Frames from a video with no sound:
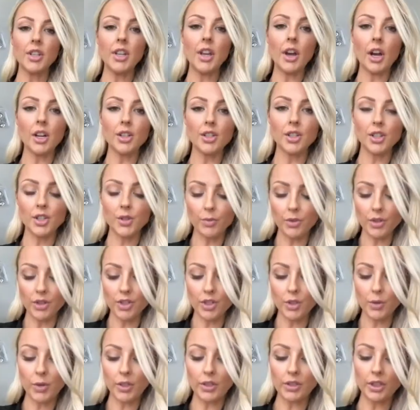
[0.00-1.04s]
yeah, I just wanted to
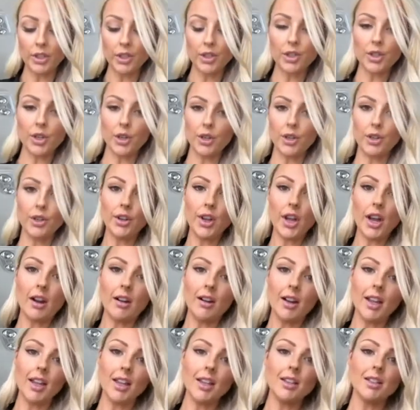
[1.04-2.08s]
quickly show you how
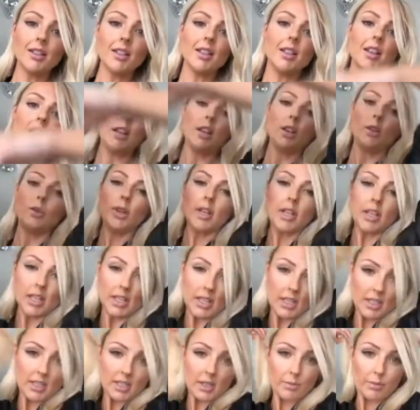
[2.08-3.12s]
easy and quick it is
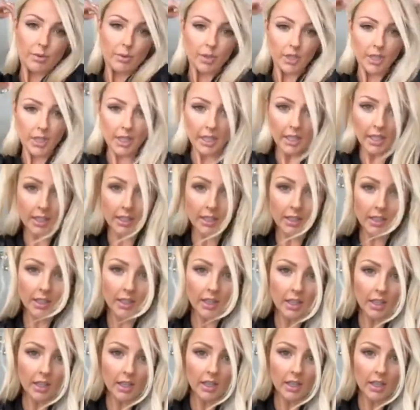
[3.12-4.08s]
to put in